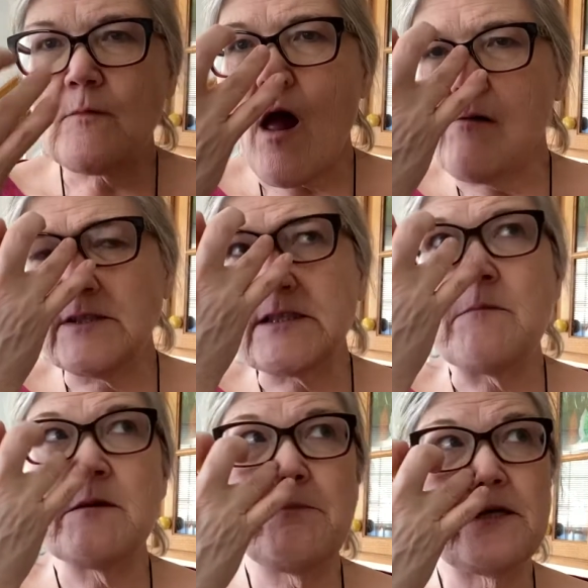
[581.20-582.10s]
I wouldn't say
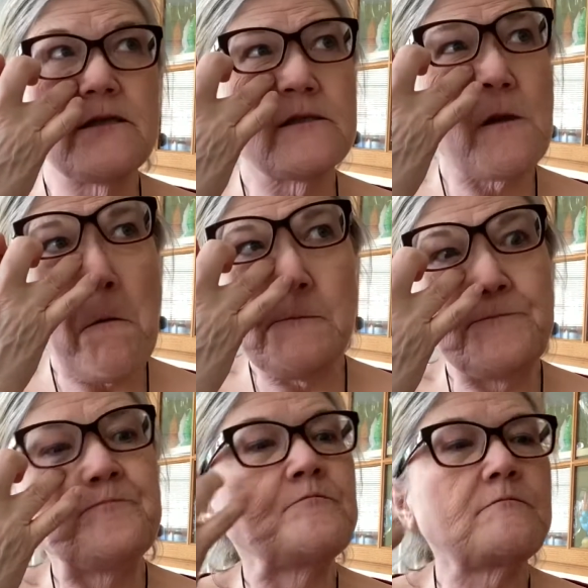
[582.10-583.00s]
I'm the biggest
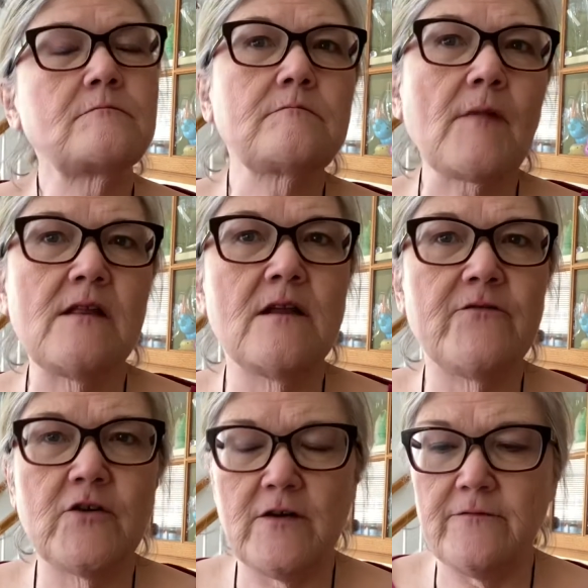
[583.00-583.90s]

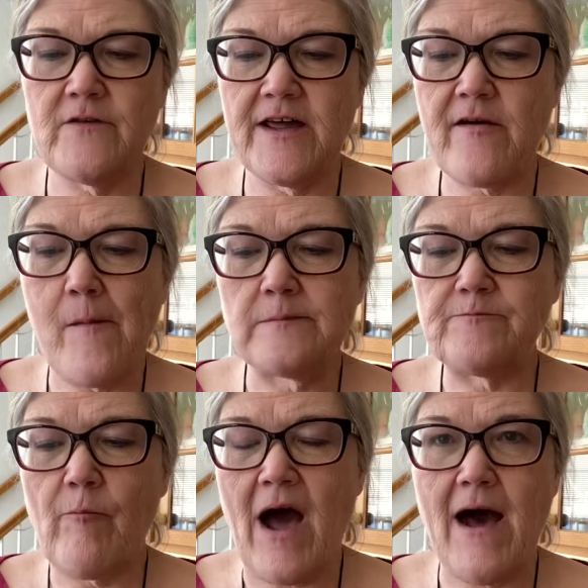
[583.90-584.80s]
lover of like
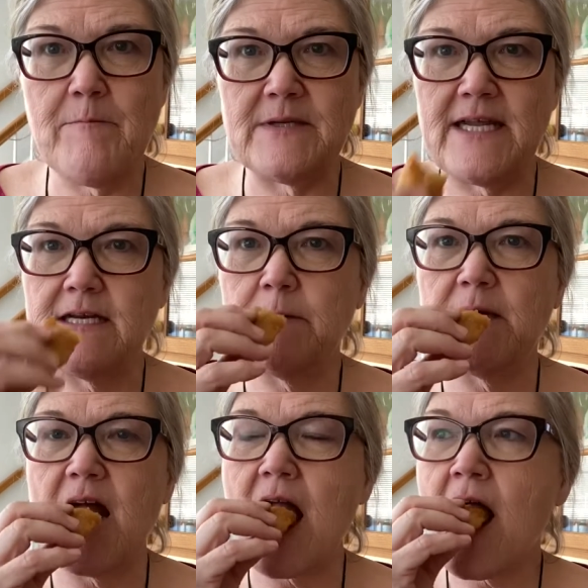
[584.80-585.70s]
hot banana,
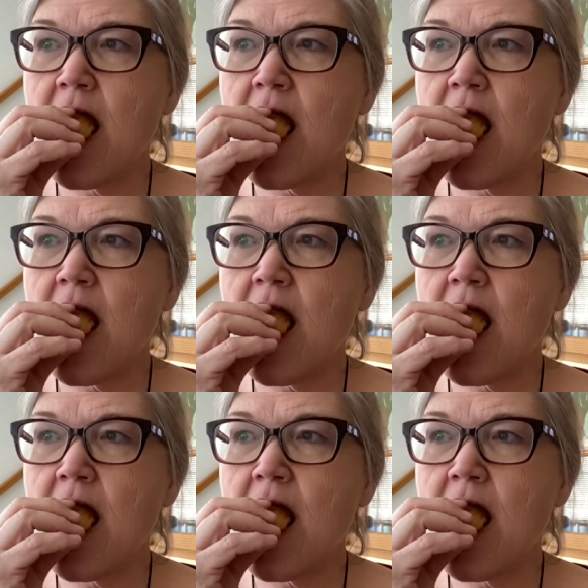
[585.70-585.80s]
but